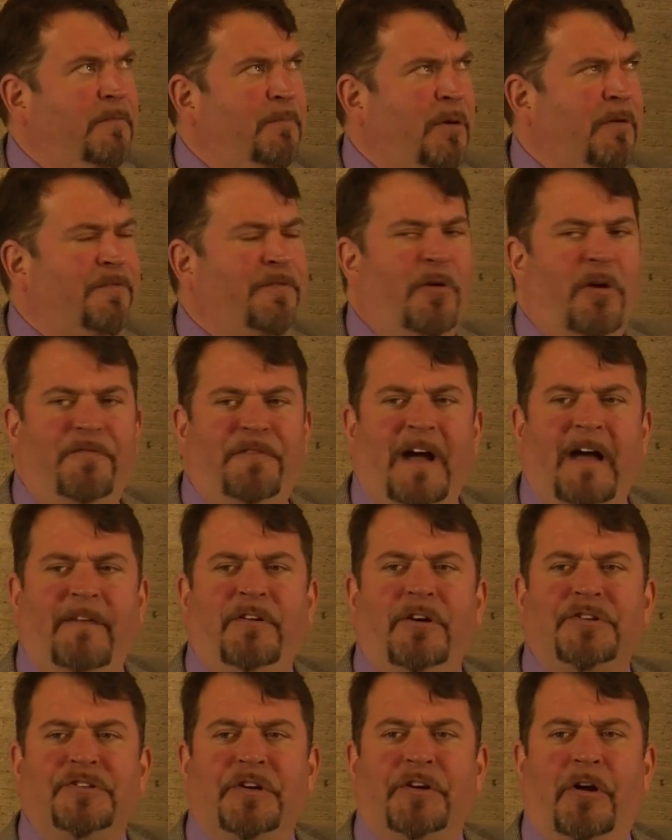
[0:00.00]
4 or 5
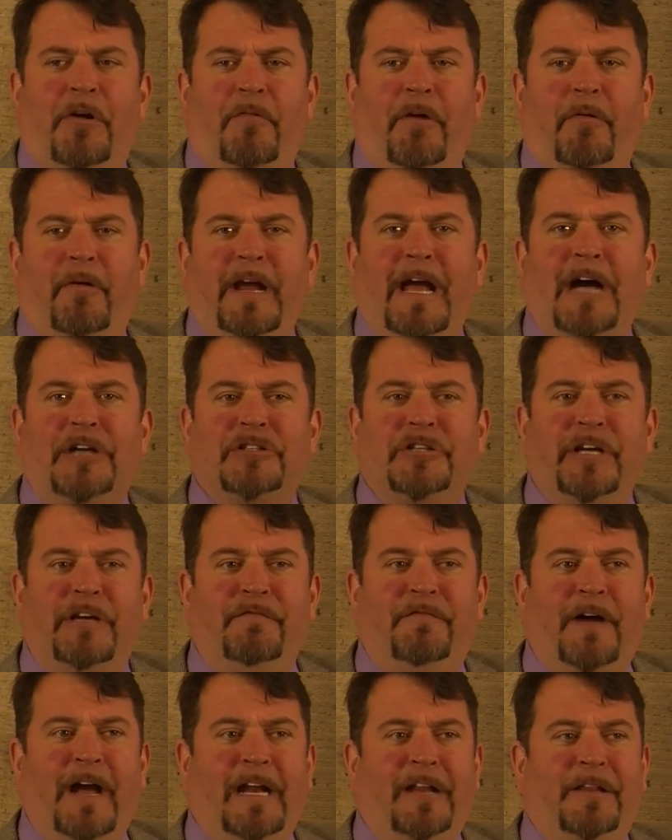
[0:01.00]
years ago, where we actually
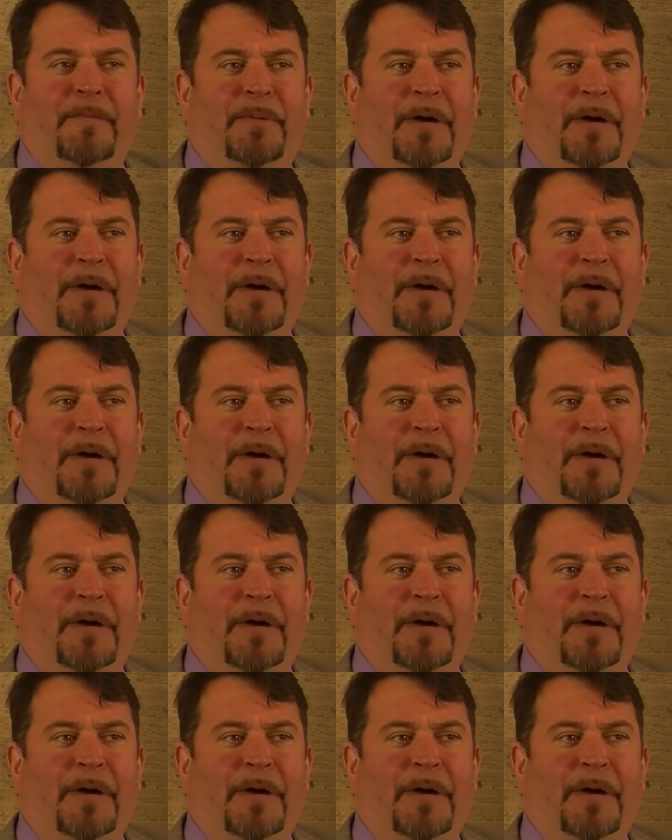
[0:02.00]
invited the